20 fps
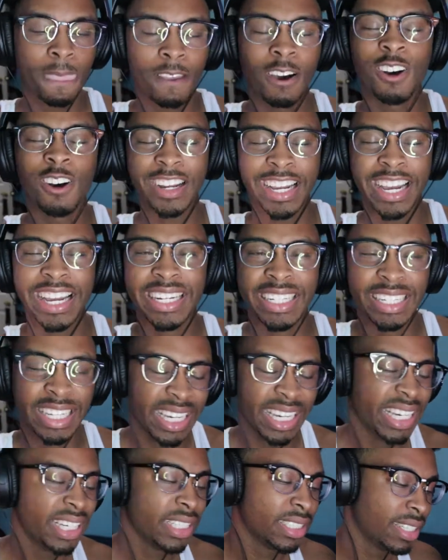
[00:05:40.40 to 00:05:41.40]
Okay,
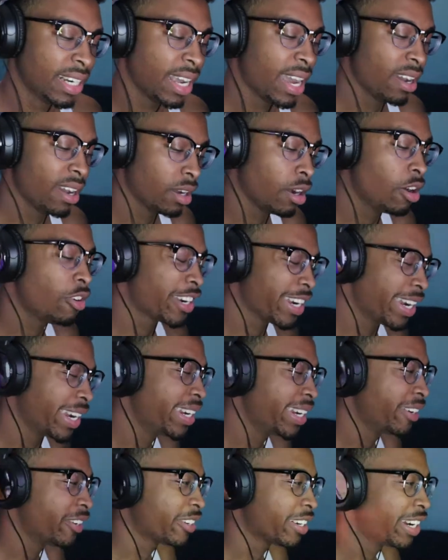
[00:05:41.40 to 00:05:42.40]
Nick. Now,
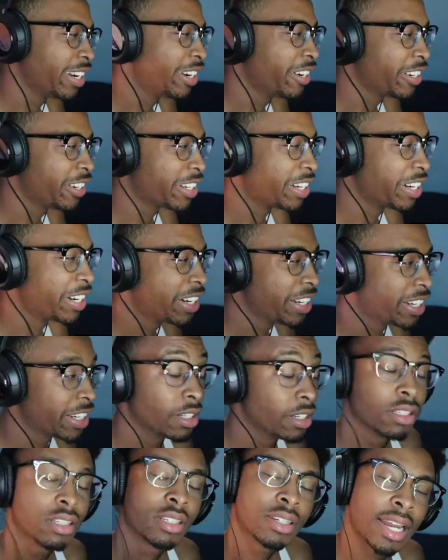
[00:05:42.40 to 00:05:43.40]
okay, okay, hold on, hold
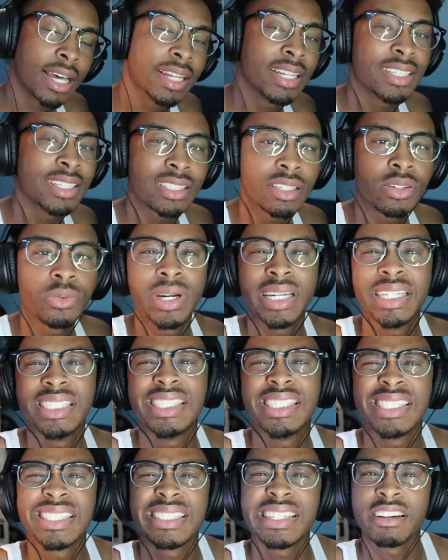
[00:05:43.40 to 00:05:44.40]
on. Now listen to what he
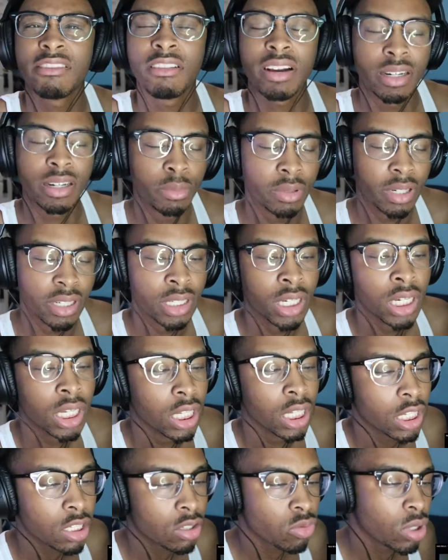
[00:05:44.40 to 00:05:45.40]
just said right here, bro.
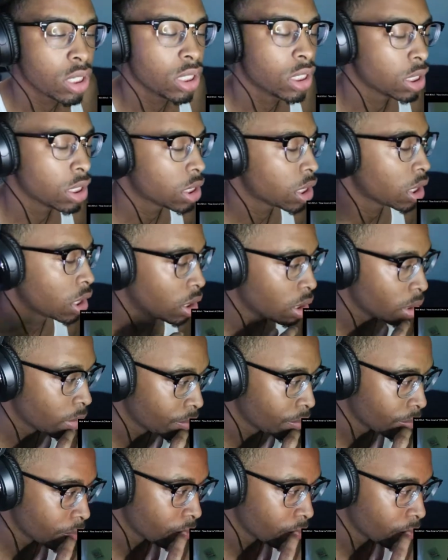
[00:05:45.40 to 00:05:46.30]
Listen to what he just said.